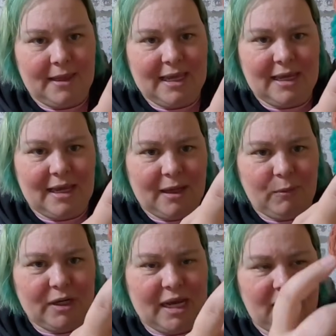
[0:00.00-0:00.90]
it
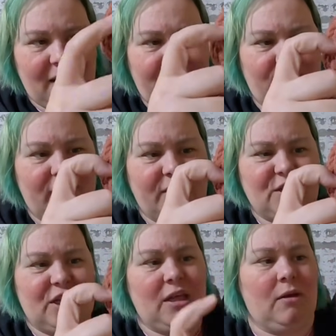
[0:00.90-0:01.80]
would kind of cover it, the
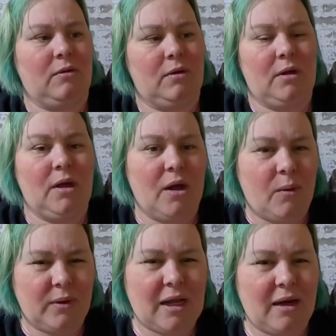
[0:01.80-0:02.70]
shell
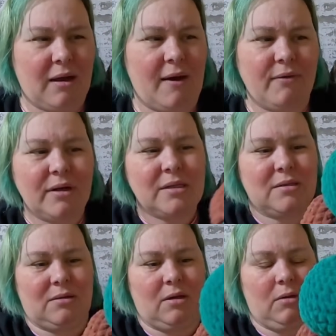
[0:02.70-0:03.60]
would kind of cover it.
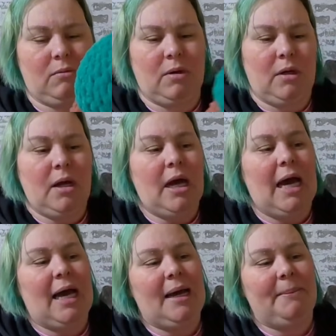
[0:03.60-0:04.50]
So,
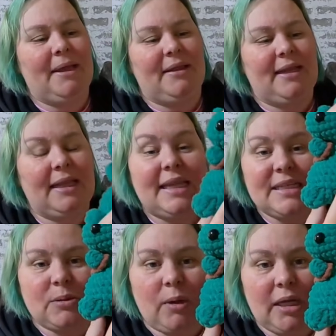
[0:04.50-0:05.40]
and then
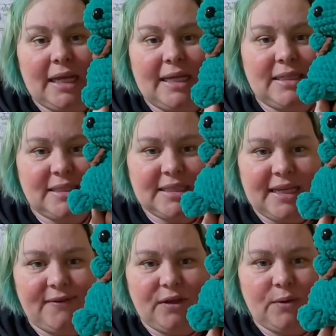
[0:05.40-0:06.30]
this one, it does
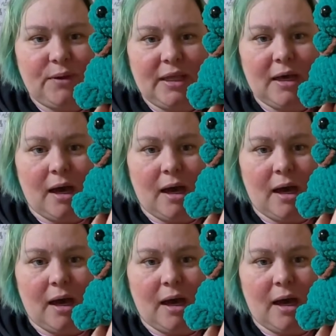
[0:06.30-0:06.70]
give you the